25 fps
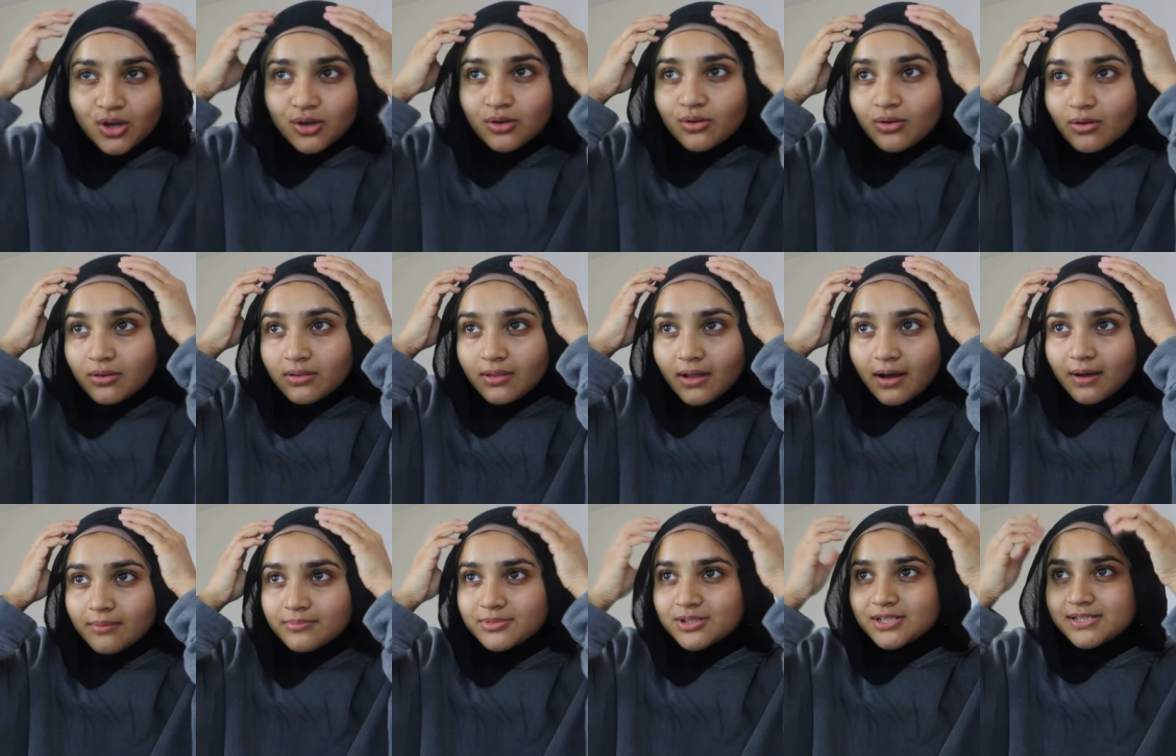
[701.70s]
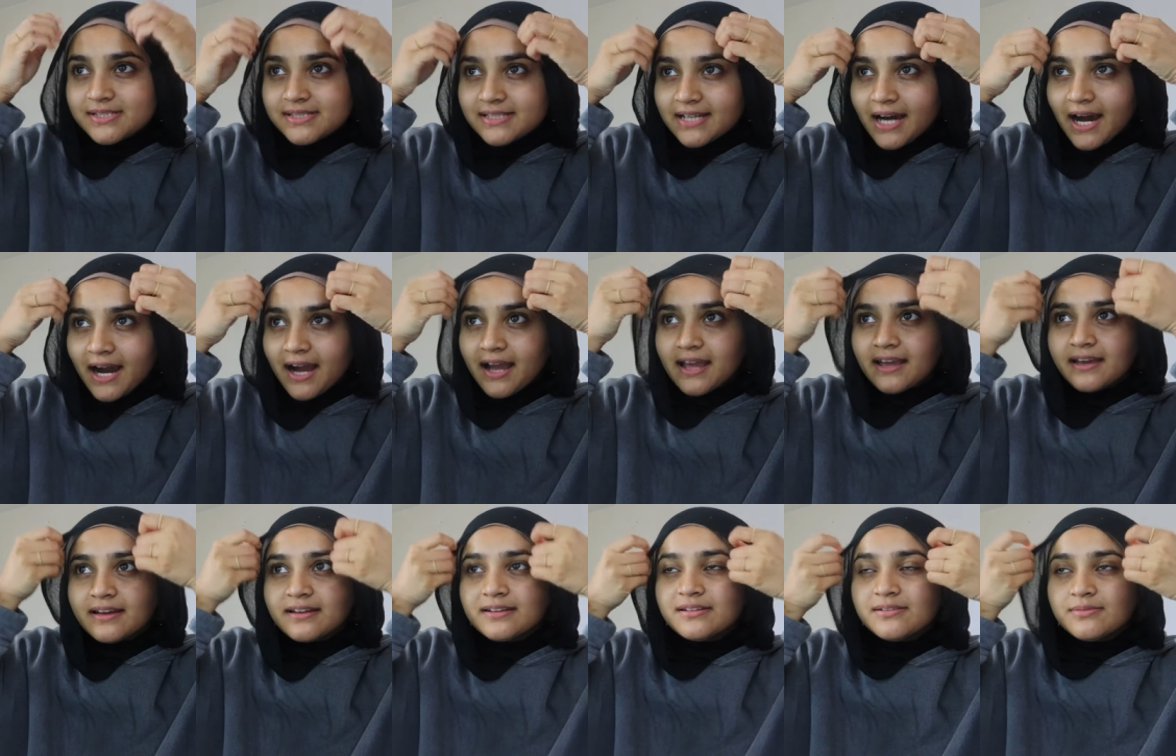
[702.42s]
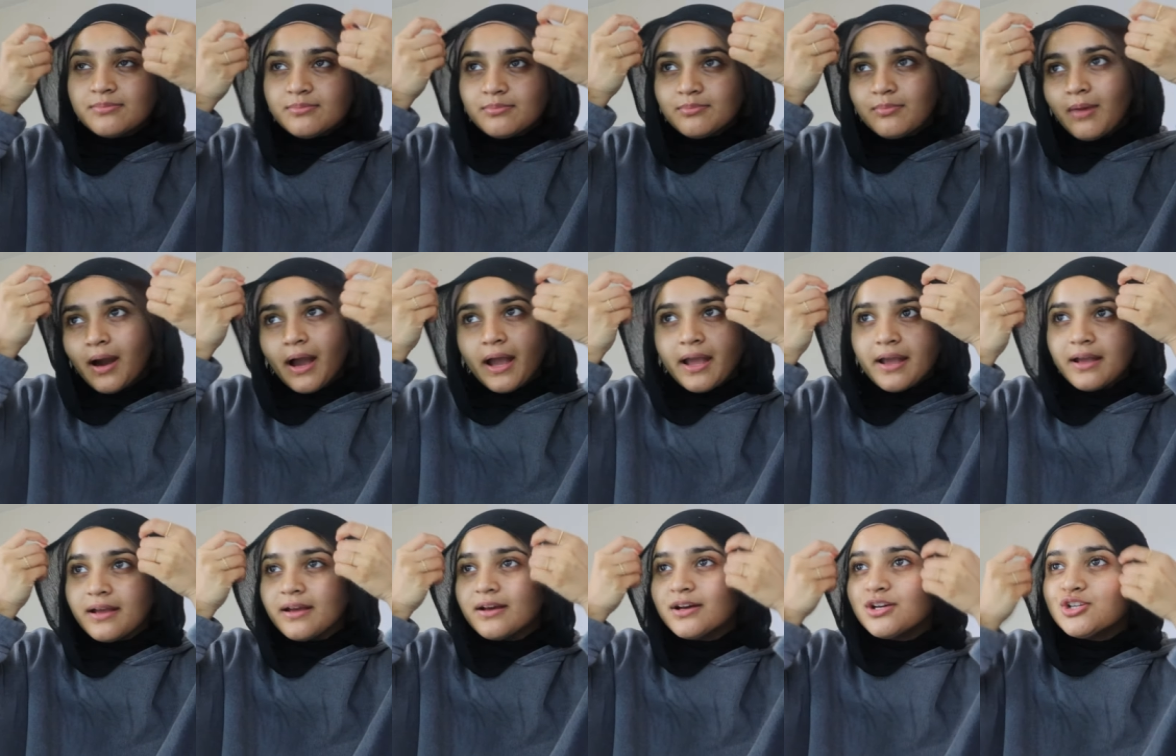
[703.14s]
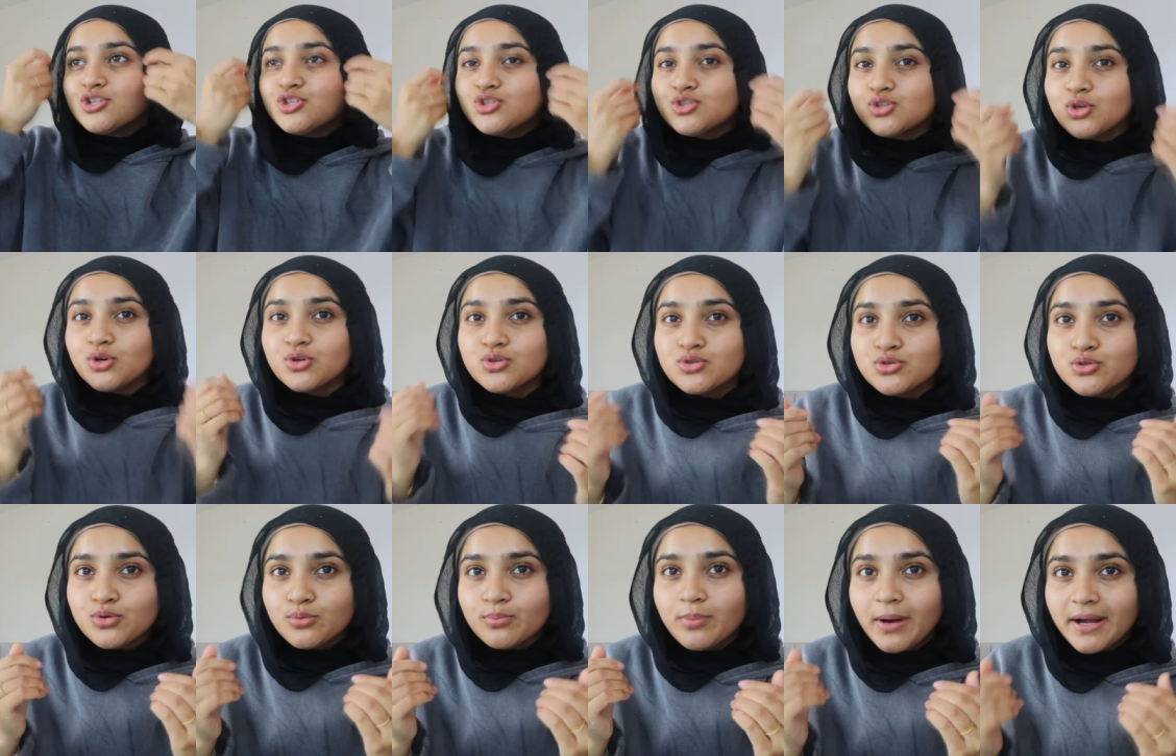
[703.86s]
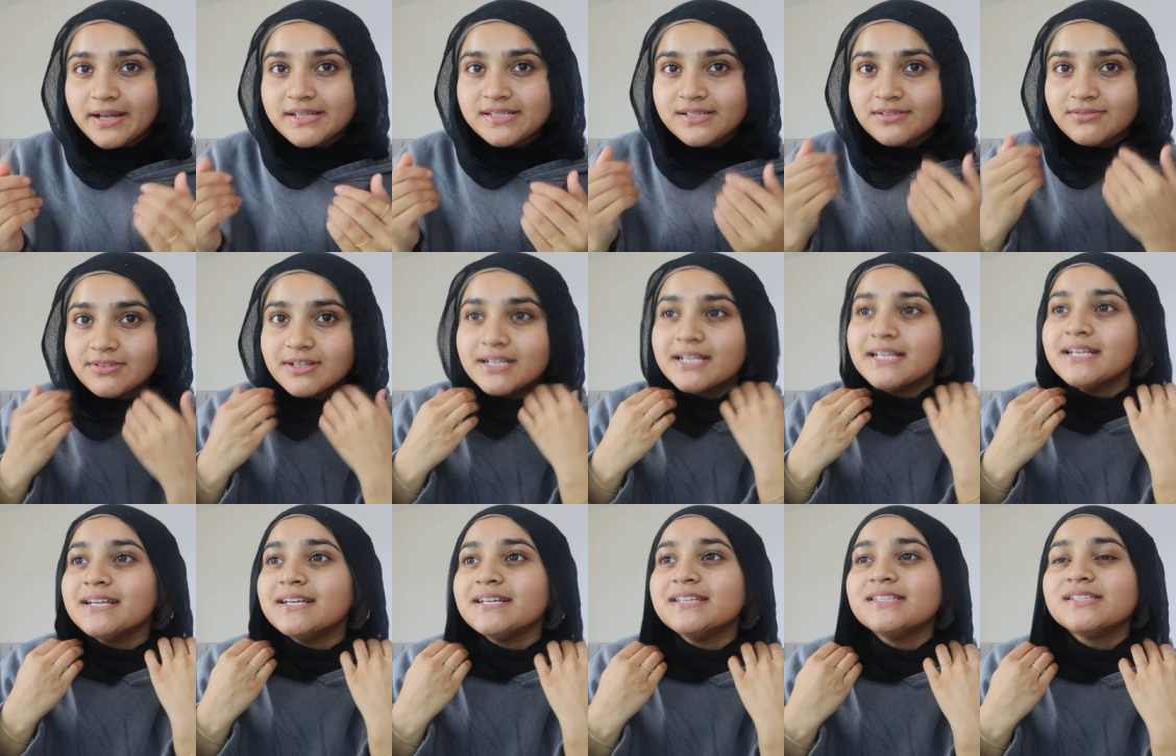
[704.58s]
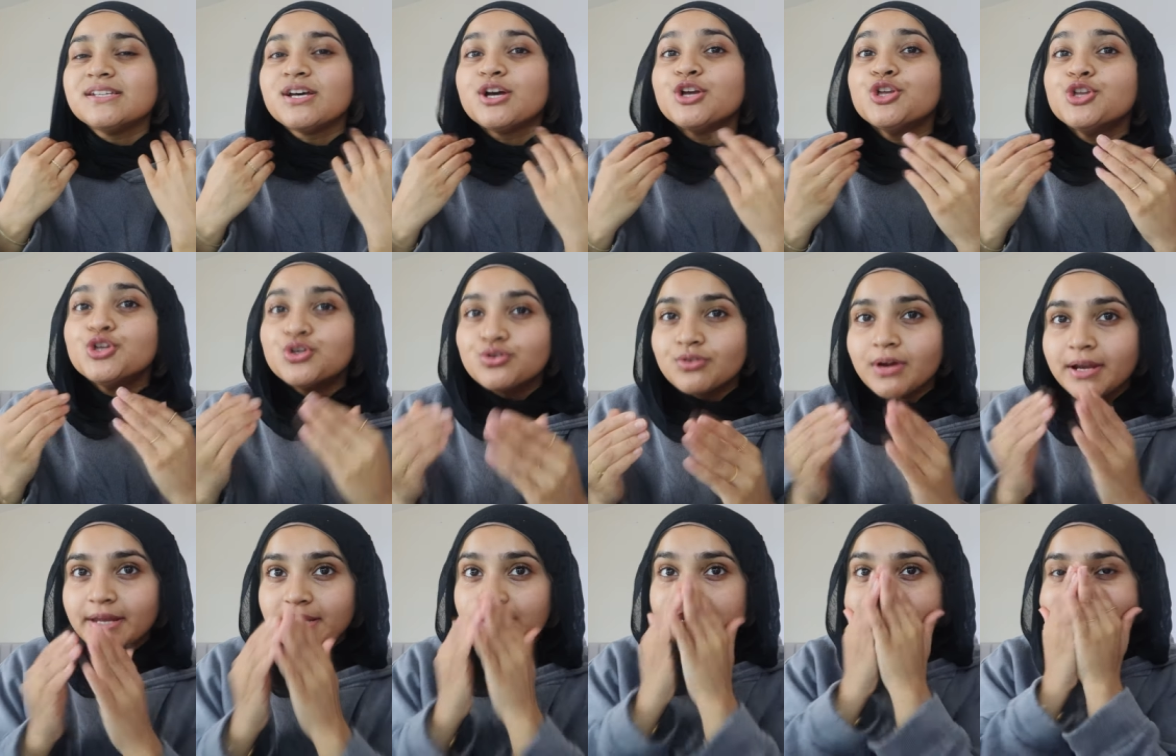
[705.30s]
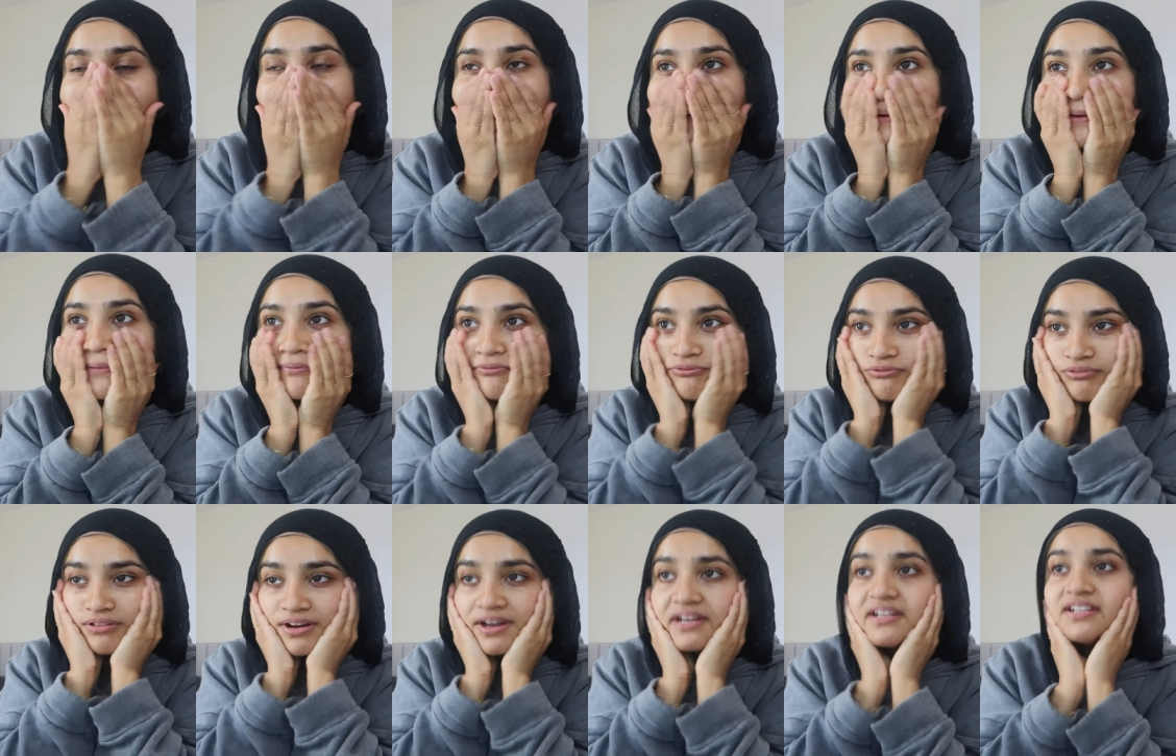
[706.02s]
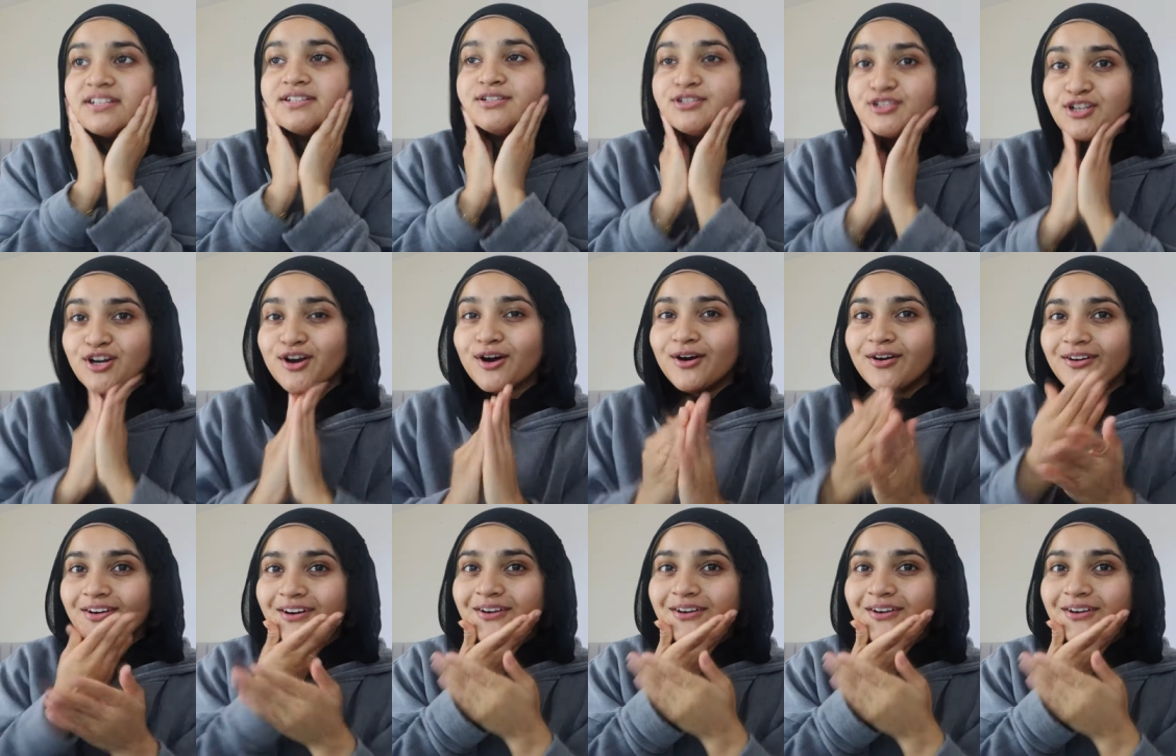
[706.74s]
not that I'm just tired, my social battery is drained and I'm ready to go